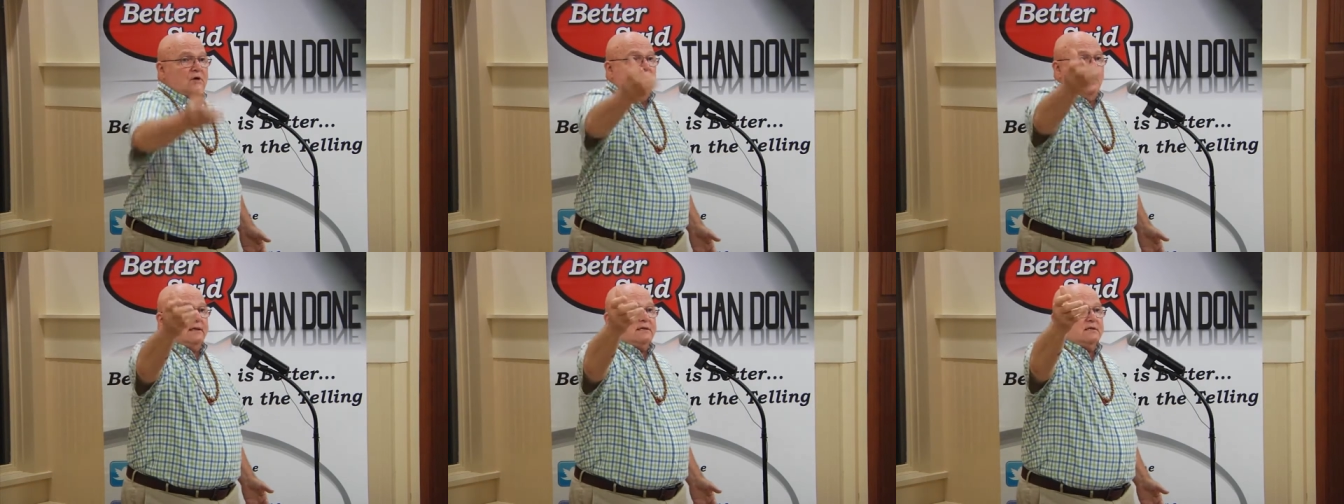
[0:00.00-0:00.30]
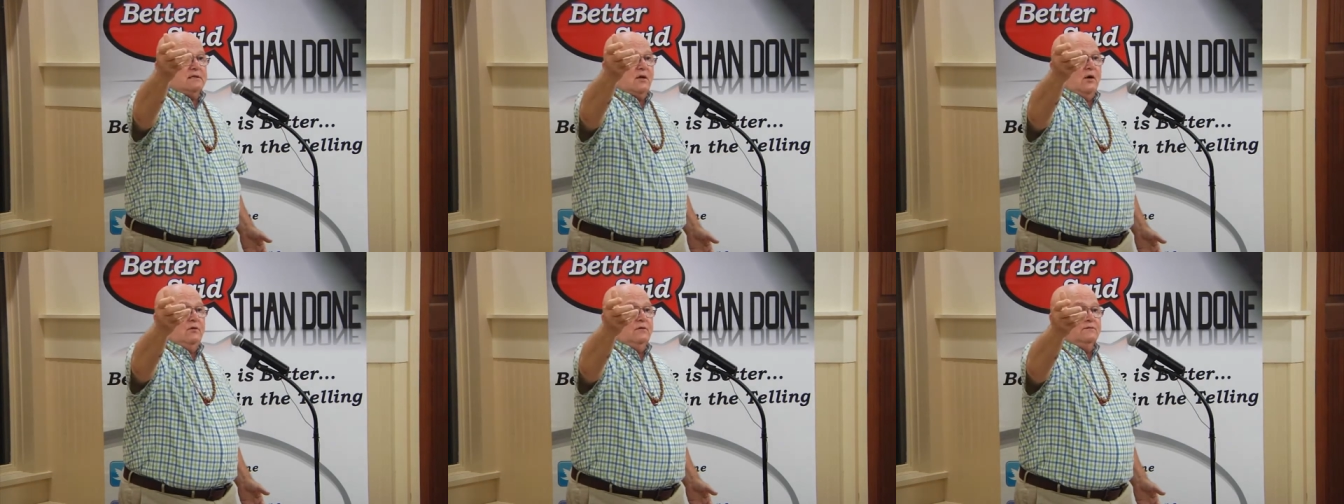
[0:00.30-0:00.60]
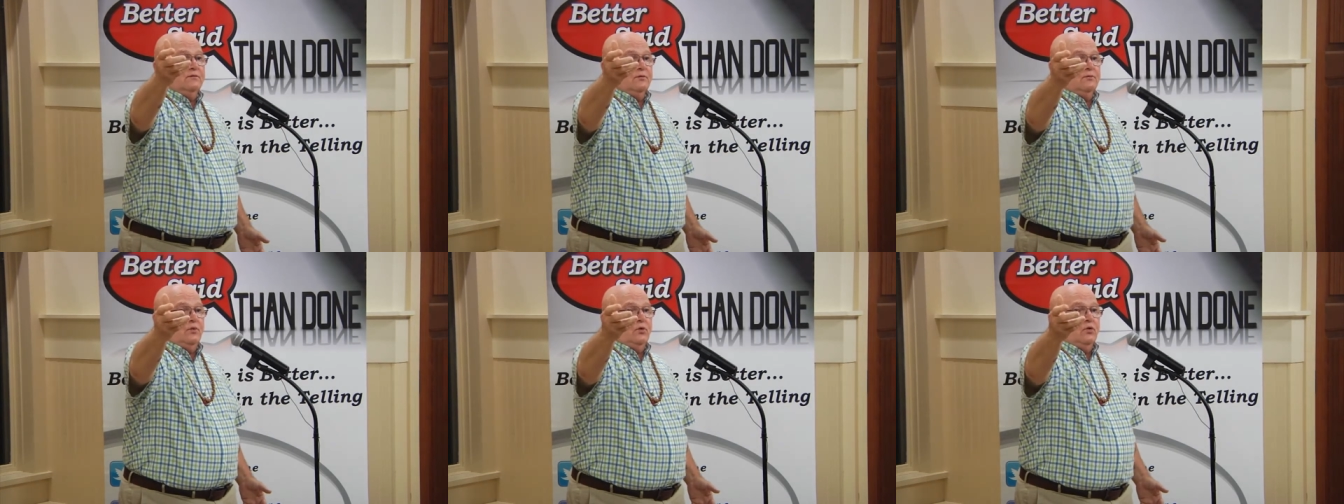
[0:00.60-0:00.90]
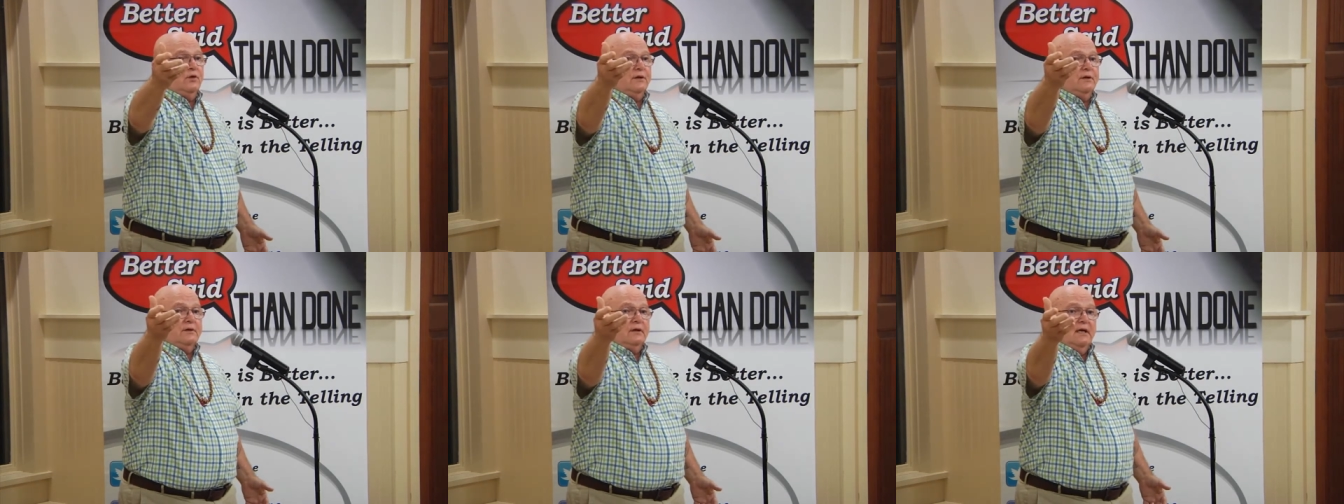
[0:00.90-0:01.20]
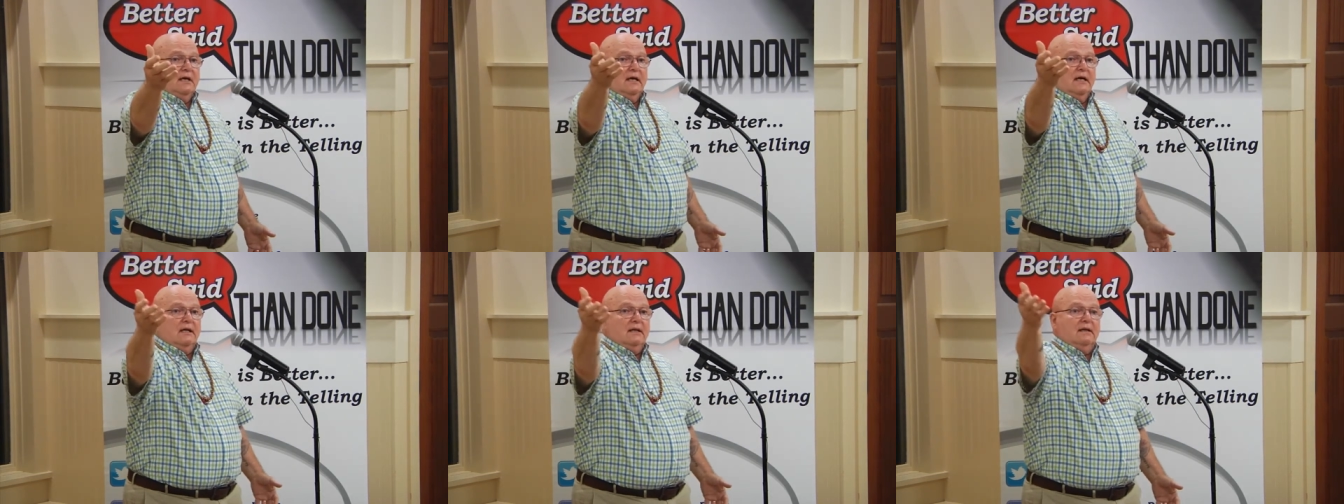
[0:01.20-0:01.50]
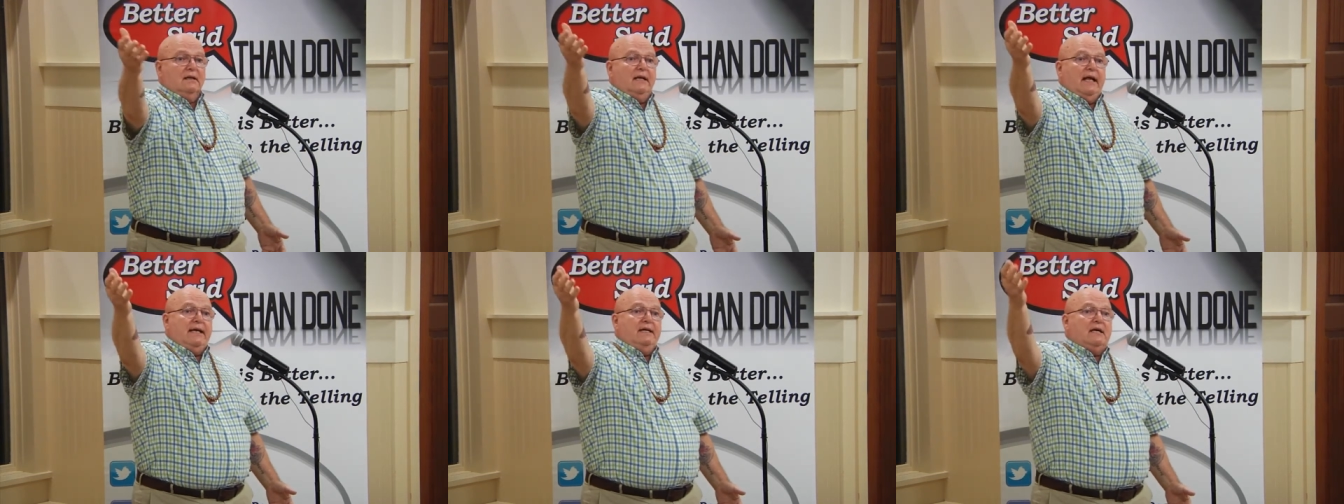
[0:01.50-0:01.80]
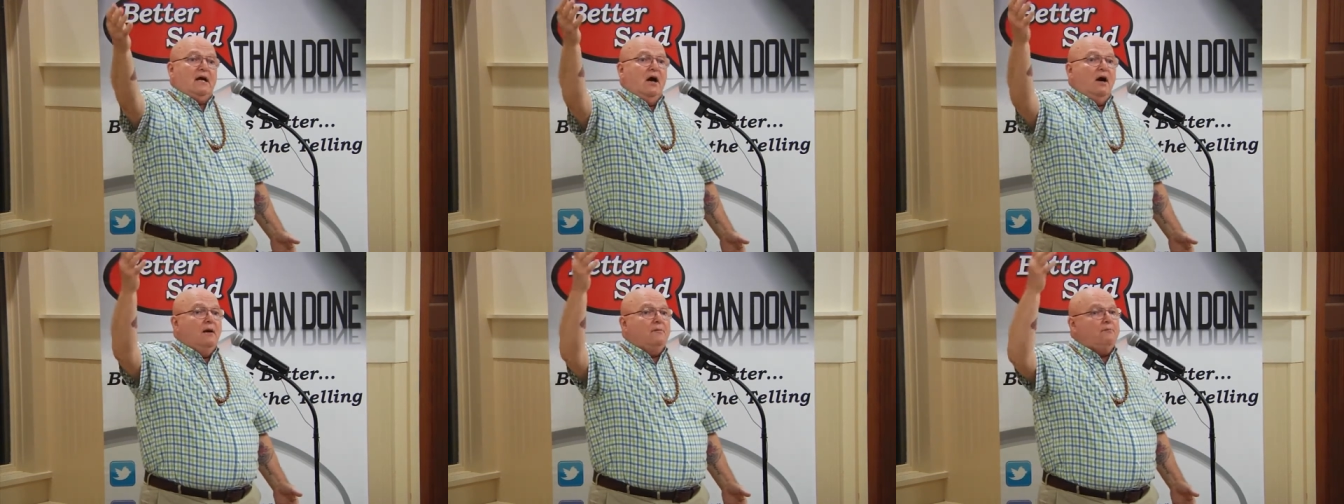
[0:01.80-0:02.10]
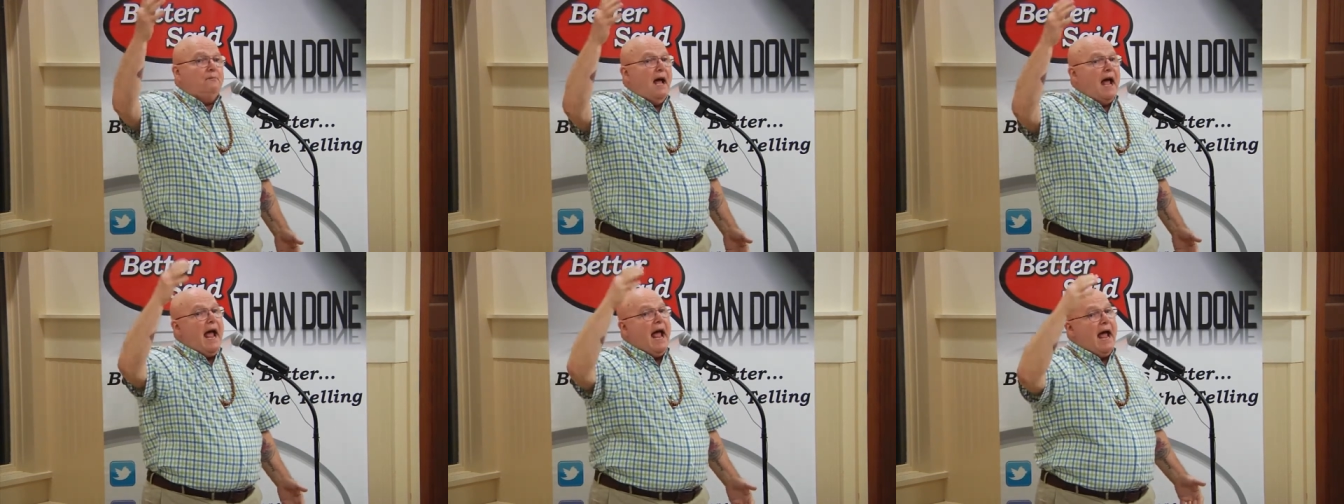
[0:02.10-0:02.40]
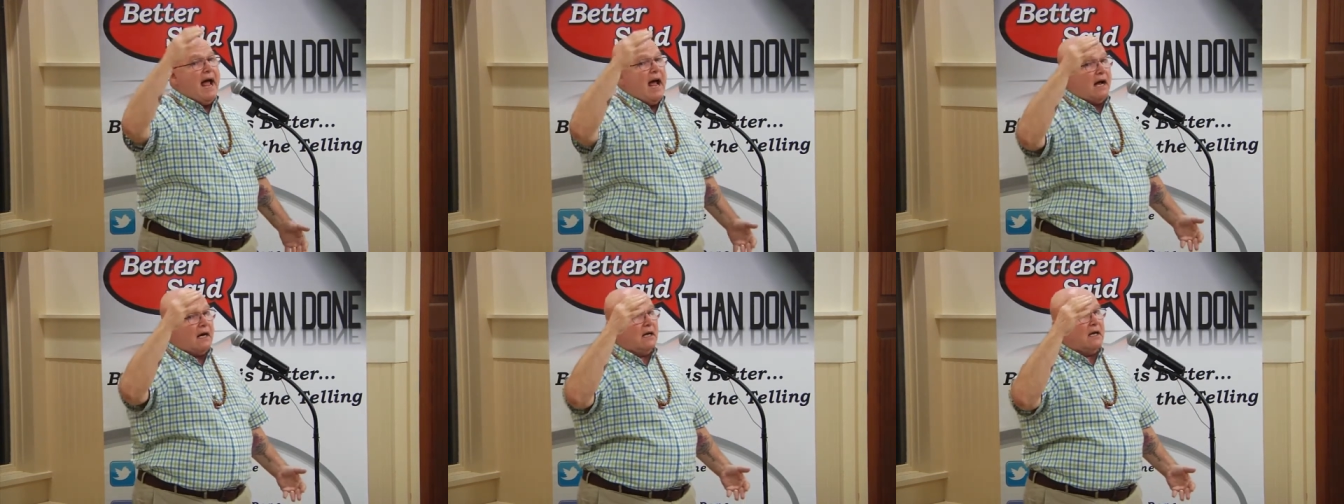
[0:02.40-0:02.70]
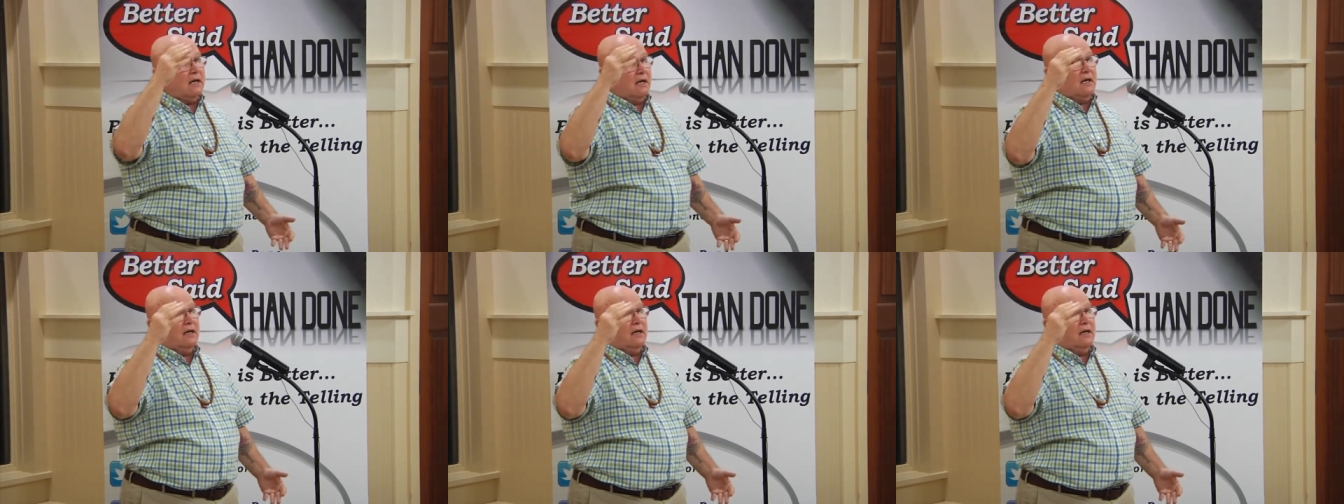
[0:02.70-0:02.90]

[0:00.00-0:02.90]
guts overboard, they come back.